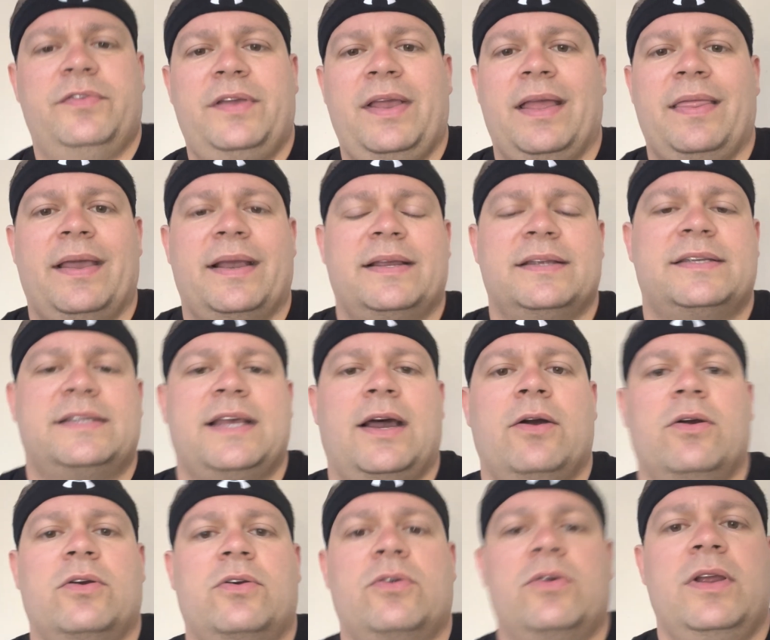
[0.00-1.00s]
he had like a
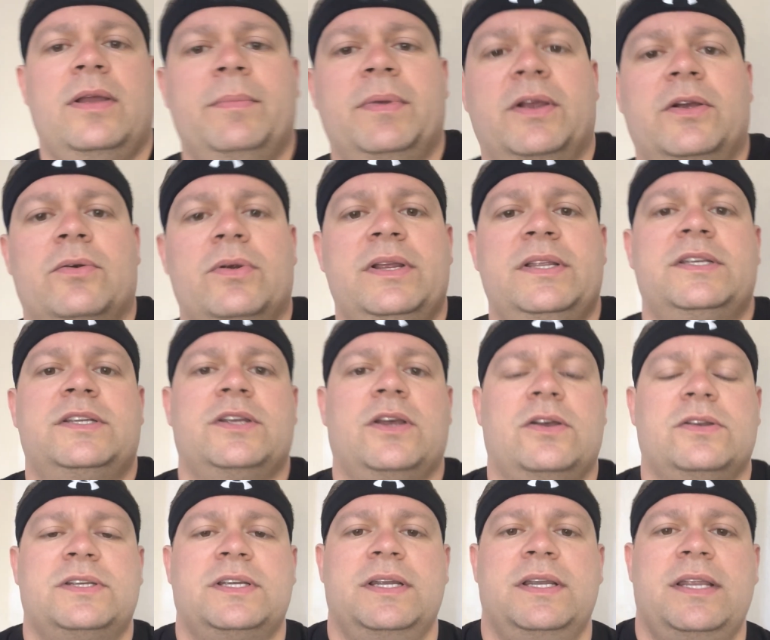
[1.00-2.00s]
sour cream and green
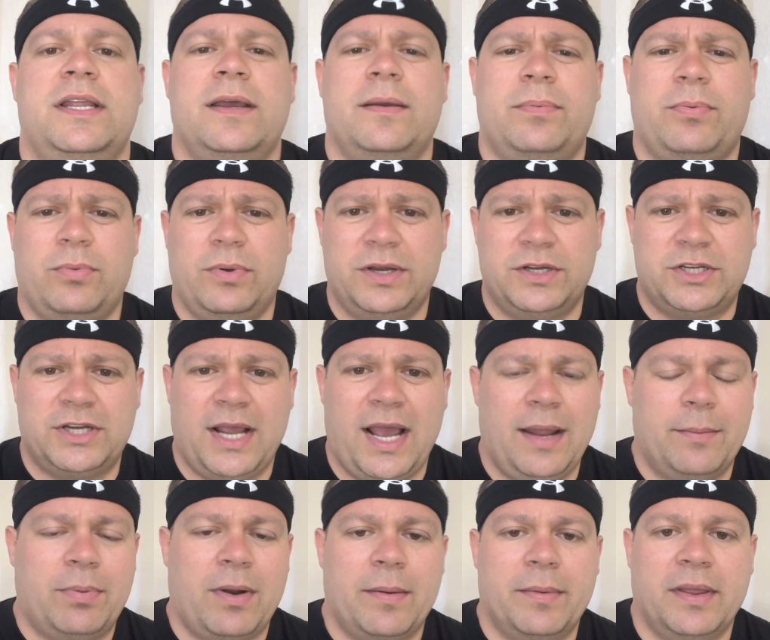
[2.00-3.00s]
salsa dip, which
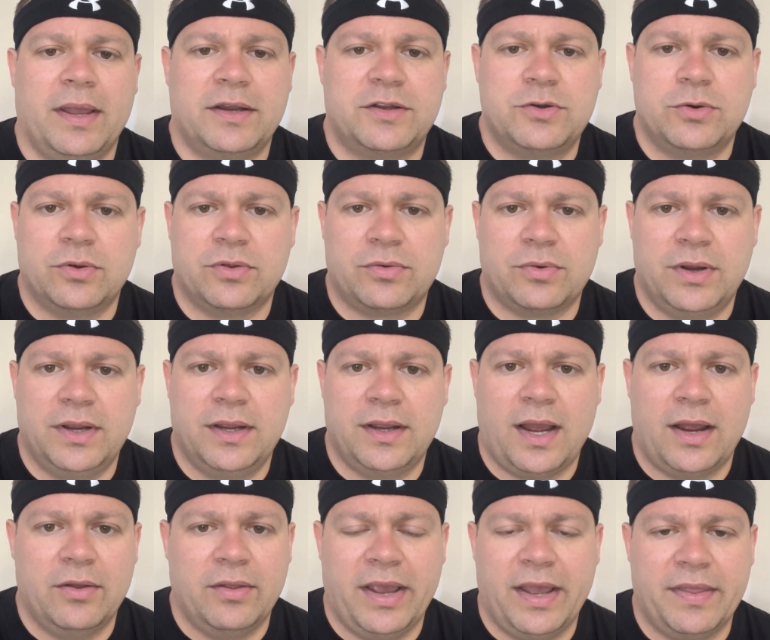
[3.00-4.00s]
had probably like 2 or 3,
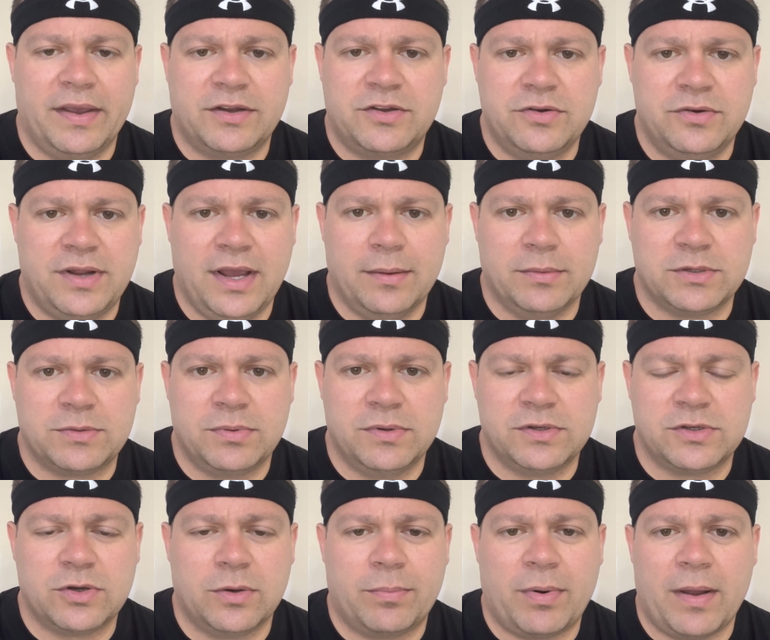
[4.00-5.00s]
I only had like 2
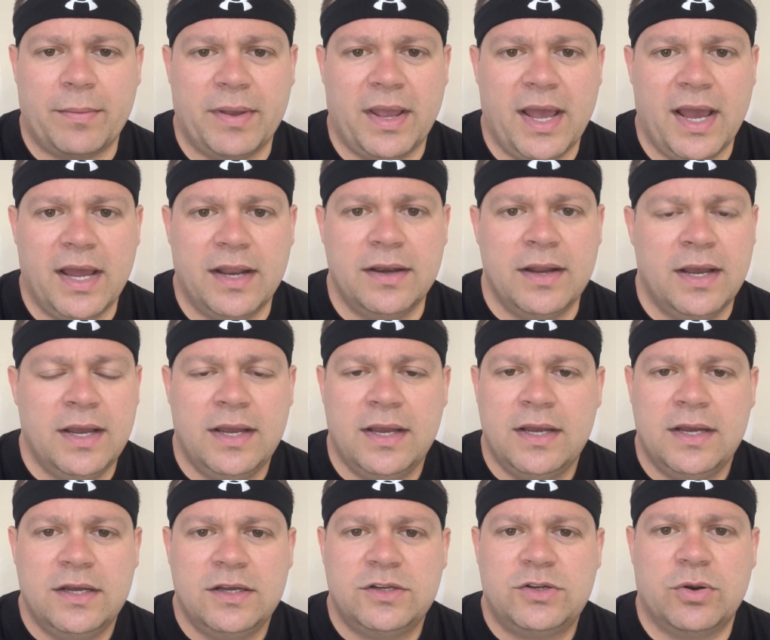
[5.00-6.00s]
tablespoons, so probably had
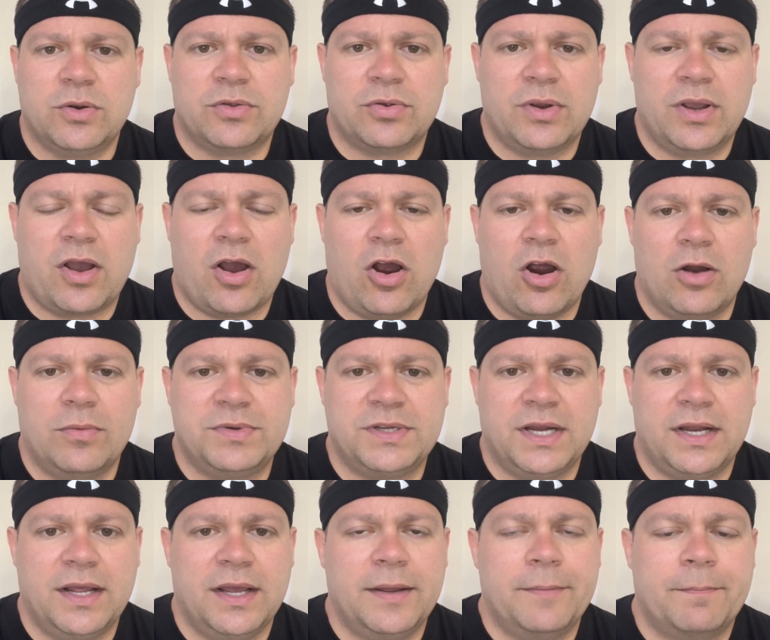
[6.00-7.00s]
2 or 3 carbs
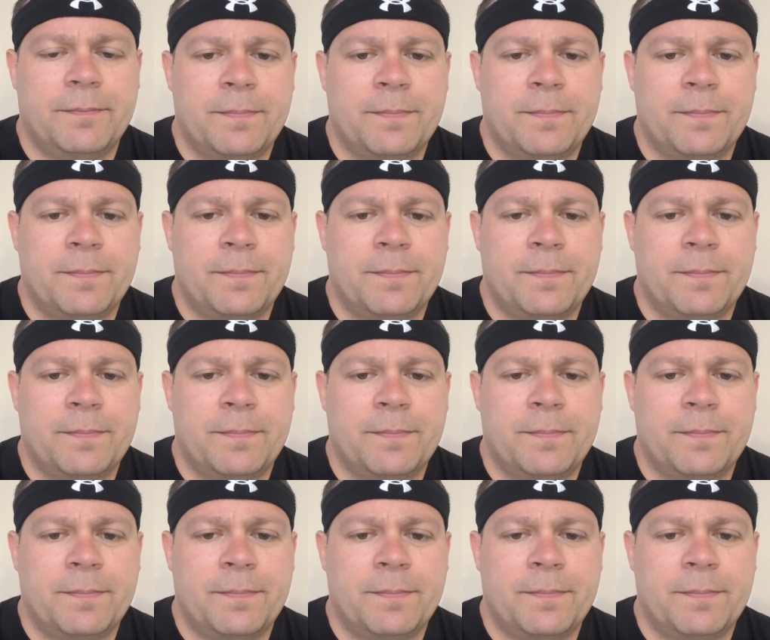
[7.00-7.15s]
in it.